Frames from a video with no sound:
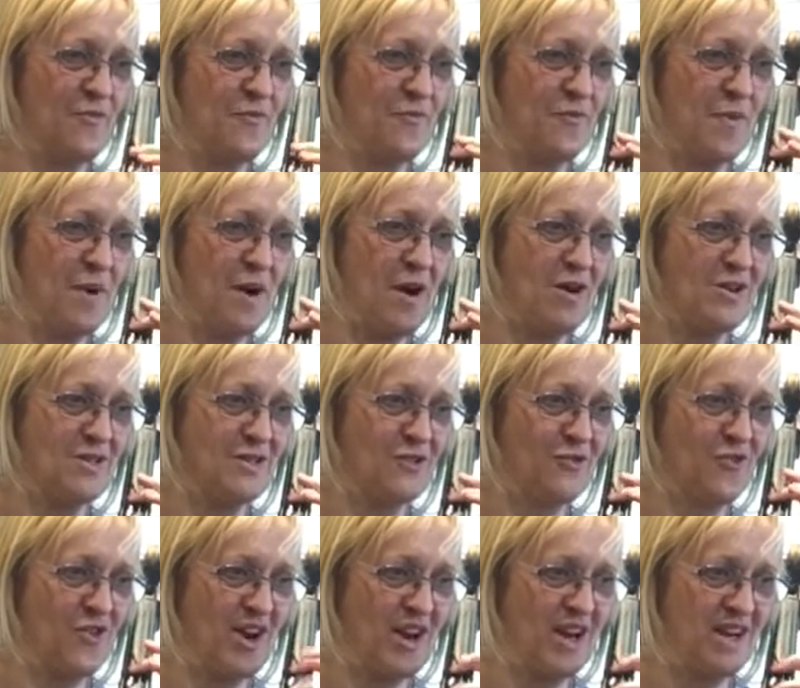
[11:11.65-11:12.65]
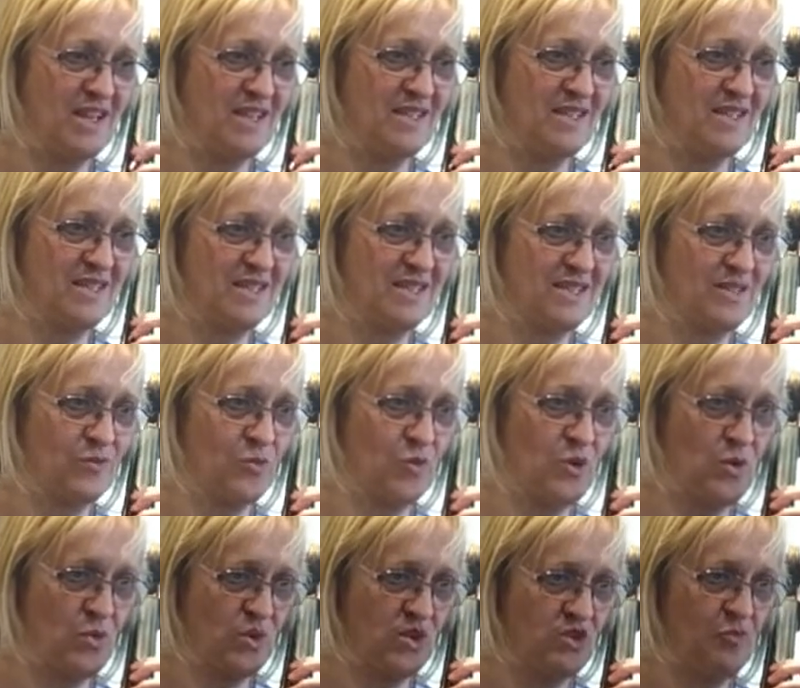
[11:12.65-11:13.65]
part of the phrase we
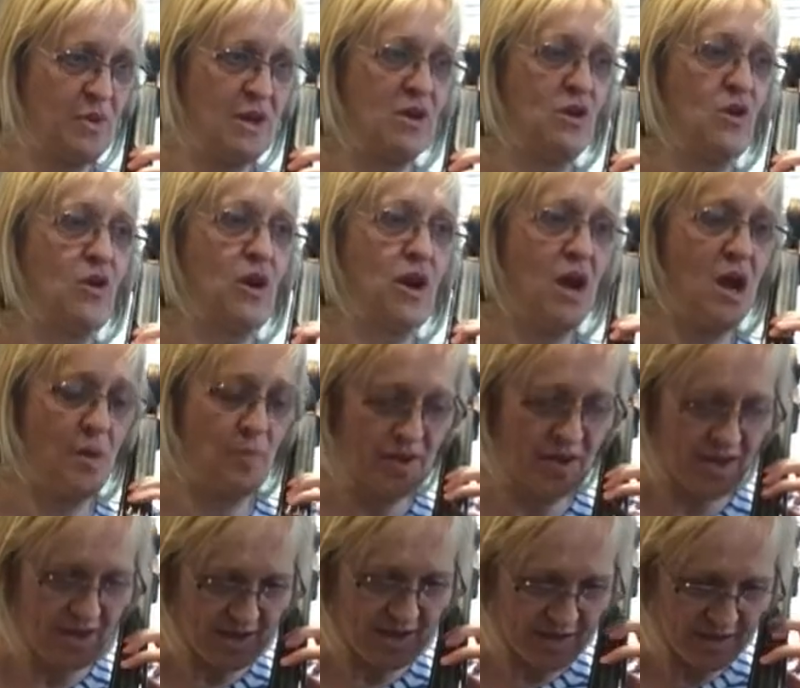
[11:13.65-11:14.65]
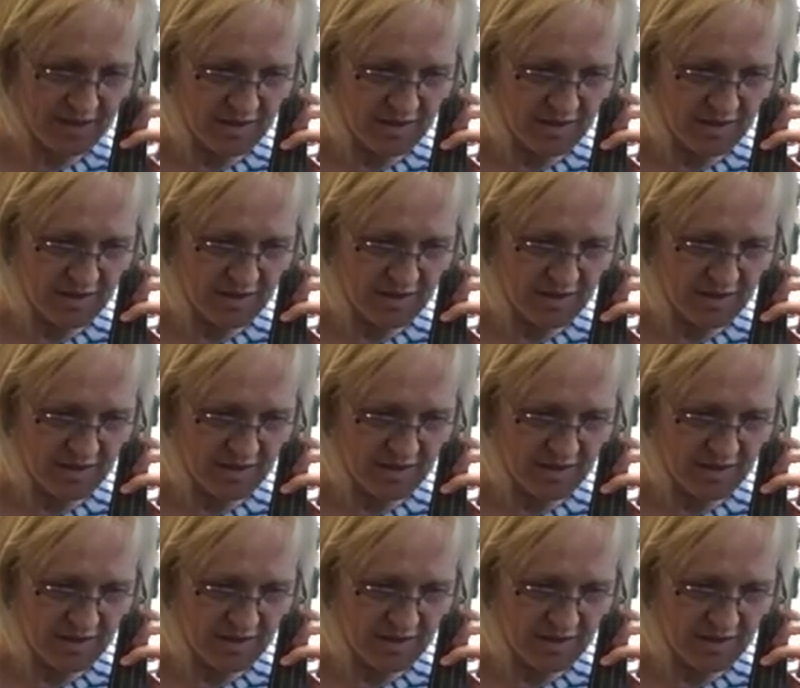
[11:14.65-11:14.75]
would have been on up here.